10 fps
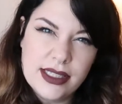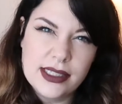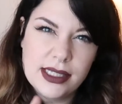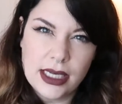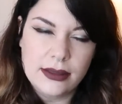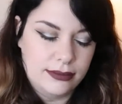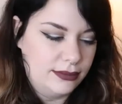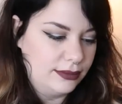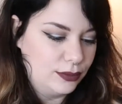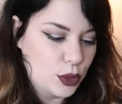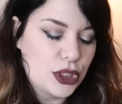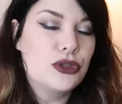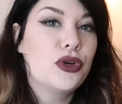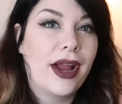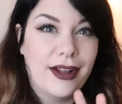This is like, we're
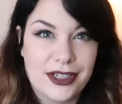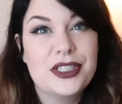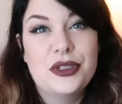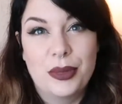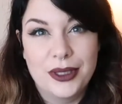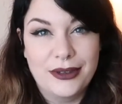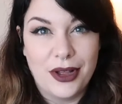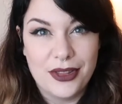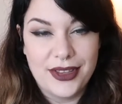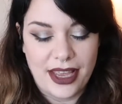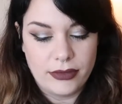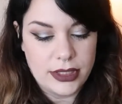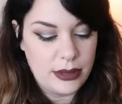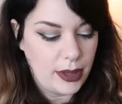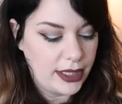gonna try not to pull out all the Kat
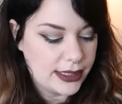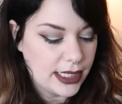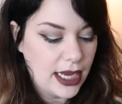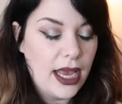Von D palettes.